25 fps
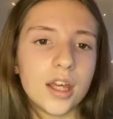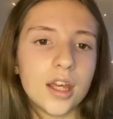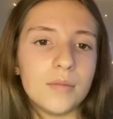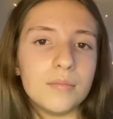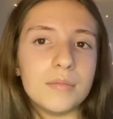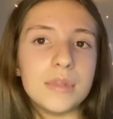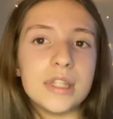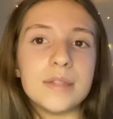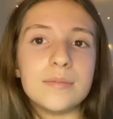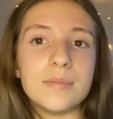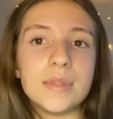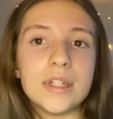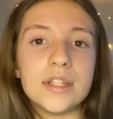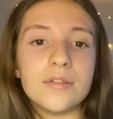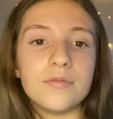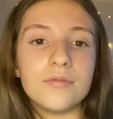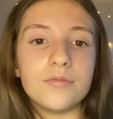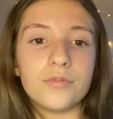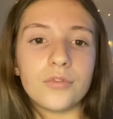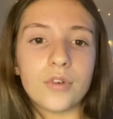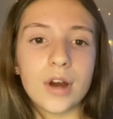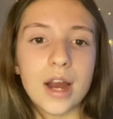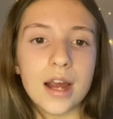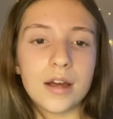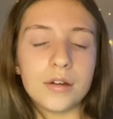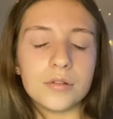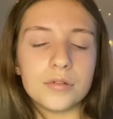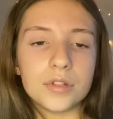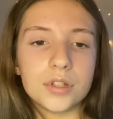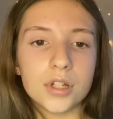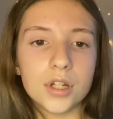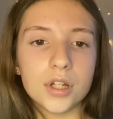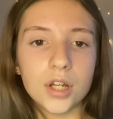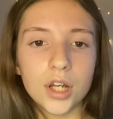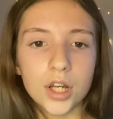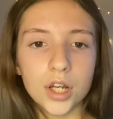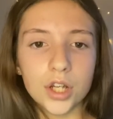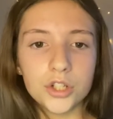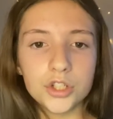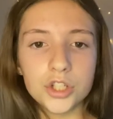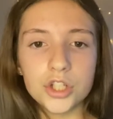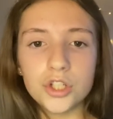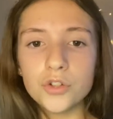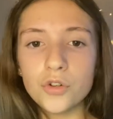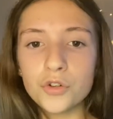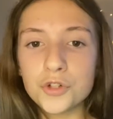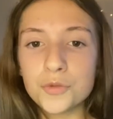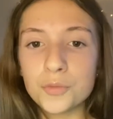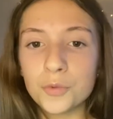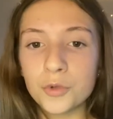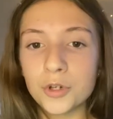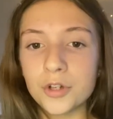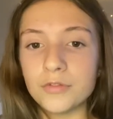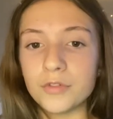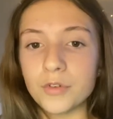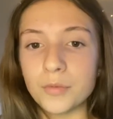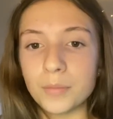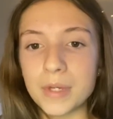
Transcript: Miss Minton frowned. She did not approve of